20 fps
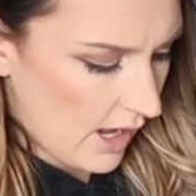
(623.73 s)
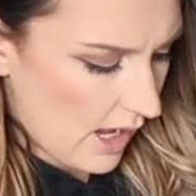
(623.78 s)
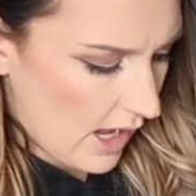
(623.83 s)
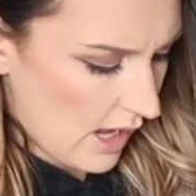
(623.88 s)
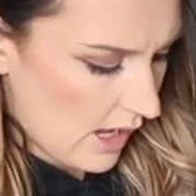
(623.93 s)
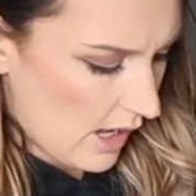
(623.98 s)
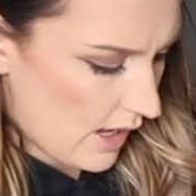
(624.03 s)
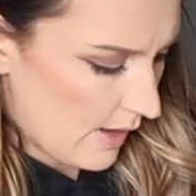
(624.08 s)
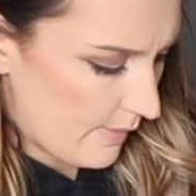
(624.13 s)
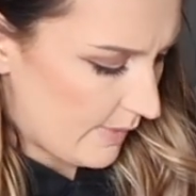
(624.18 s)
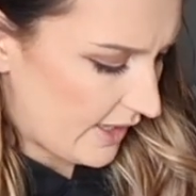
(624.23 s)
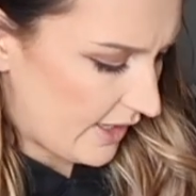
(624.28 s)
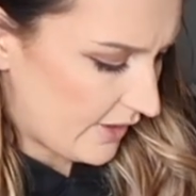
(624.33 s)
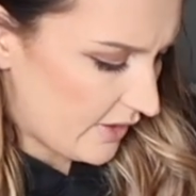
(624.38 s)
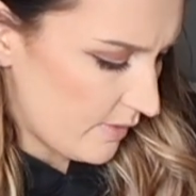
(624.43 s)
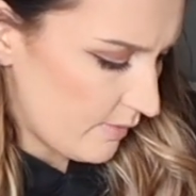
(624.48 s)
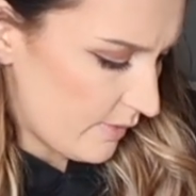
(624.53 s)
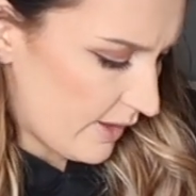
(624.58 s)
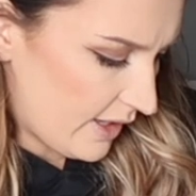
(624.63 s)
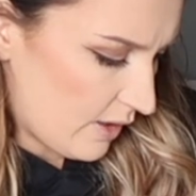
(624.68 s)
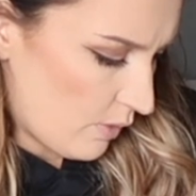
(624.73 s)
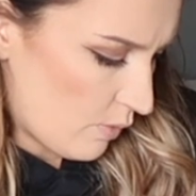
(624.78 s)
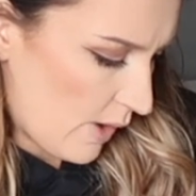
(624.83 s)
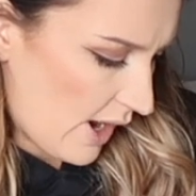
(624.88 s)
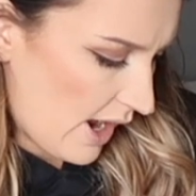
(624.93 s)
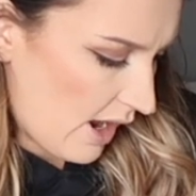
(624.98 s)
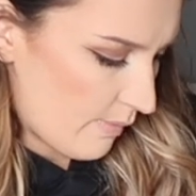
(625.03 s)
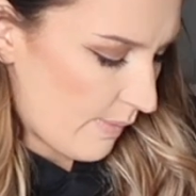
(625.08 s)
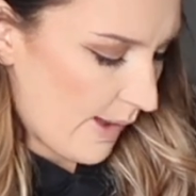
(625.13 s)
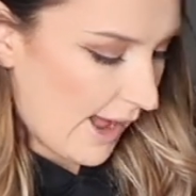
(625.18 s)
I got them like a
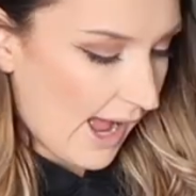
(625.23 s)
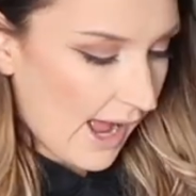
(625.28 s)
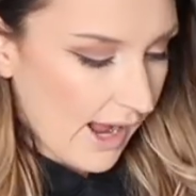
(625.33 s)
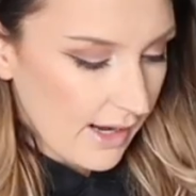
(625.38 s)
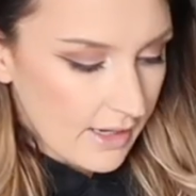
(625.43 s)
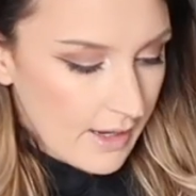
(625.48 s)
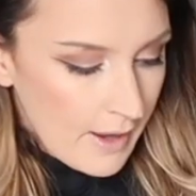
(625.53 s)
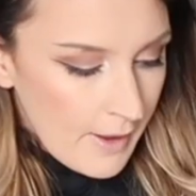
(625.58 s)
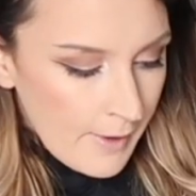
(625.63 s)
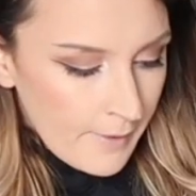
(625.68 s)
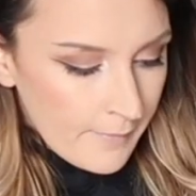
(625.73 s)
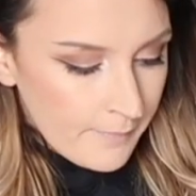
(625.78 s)
while back.